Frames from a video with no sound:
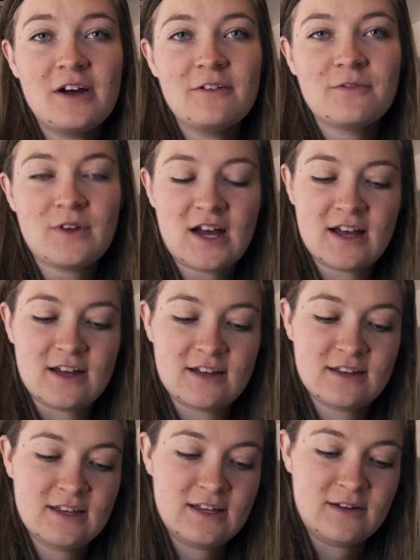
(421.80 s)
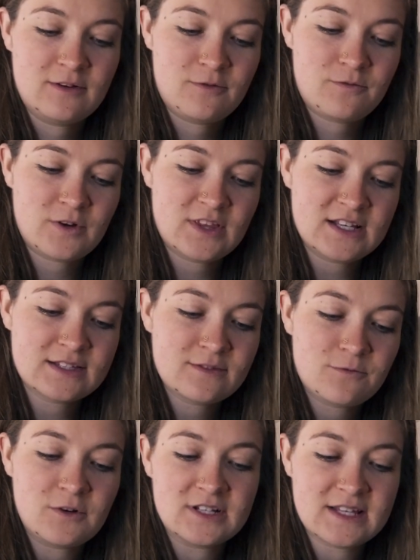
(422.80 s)
of.
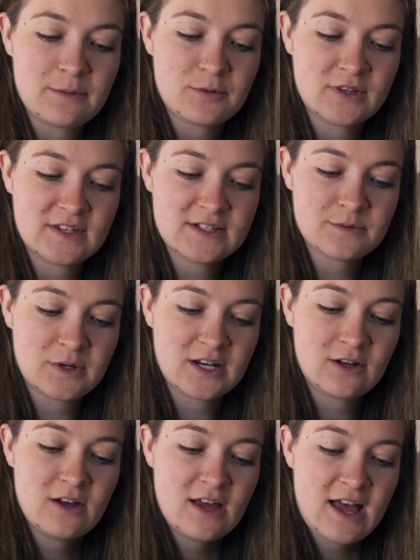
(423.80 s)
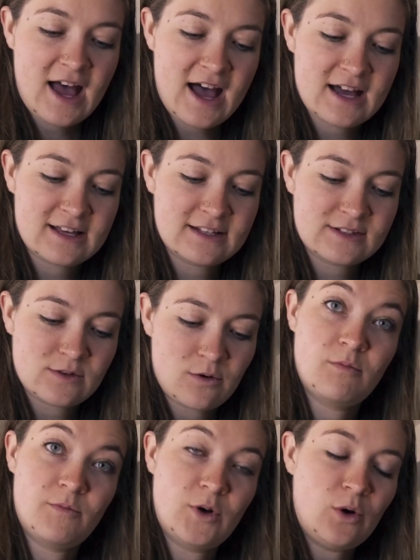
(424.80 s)
For example, this one has
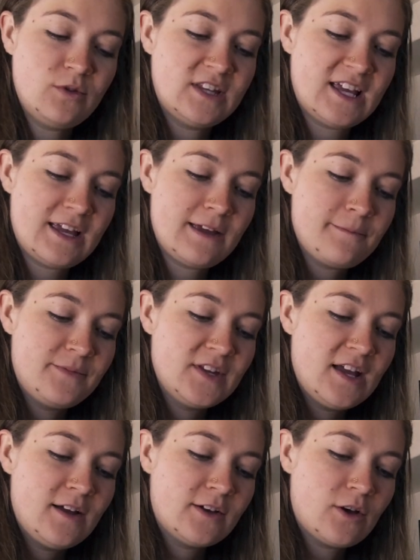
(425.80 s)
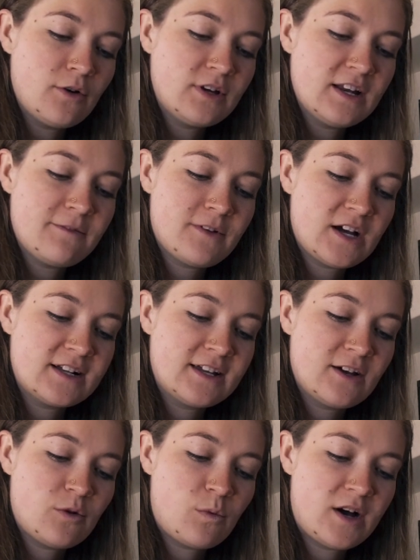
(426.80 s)
only coconut
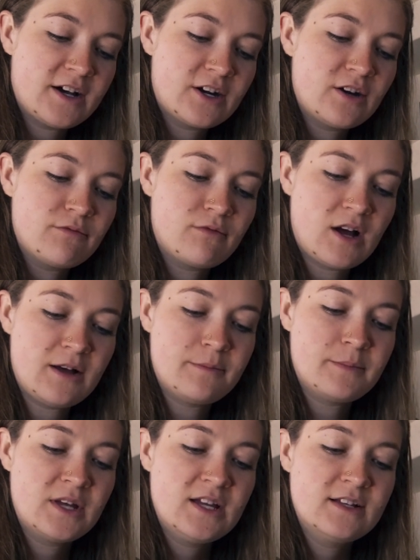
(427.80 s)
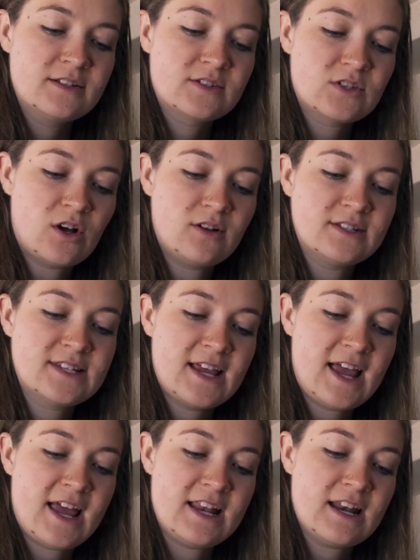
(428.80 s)
vodka, water, rum, salt,
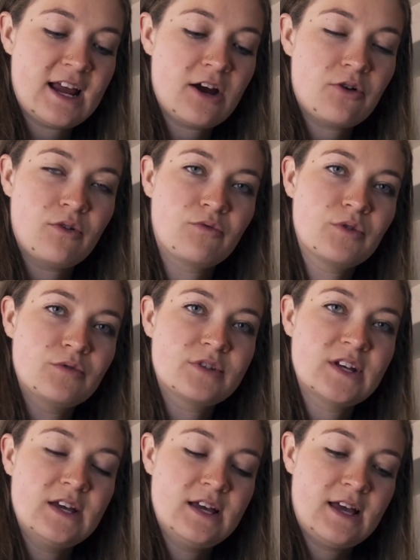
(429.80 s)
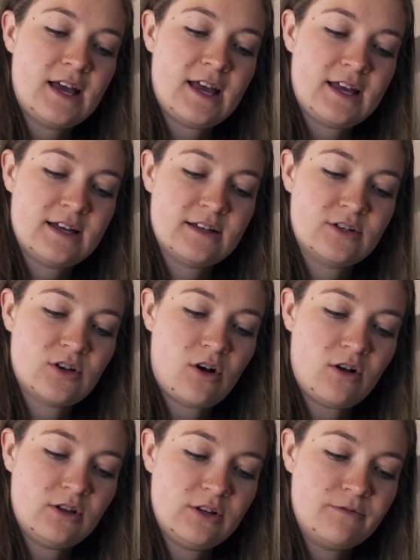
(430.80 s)
and arrowroot. And
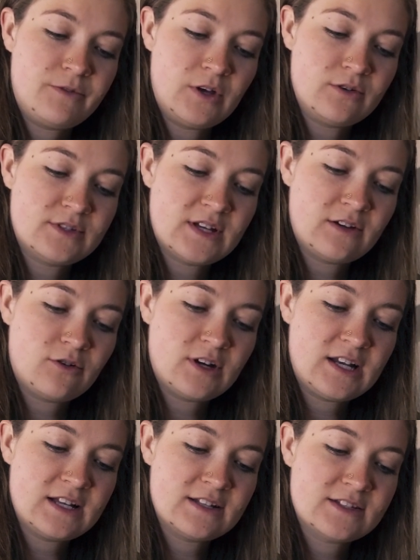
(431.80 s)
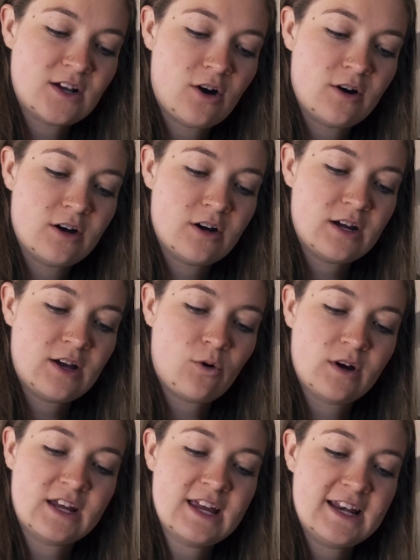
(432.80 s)
all of those ingredients are
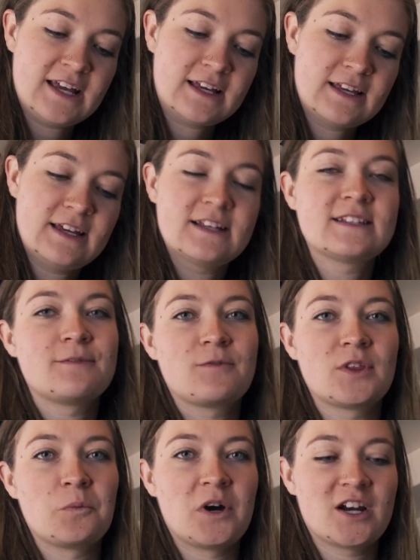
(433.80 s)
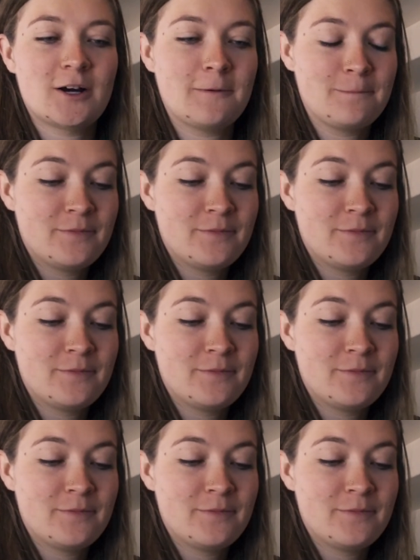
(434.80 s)
organic except for the water,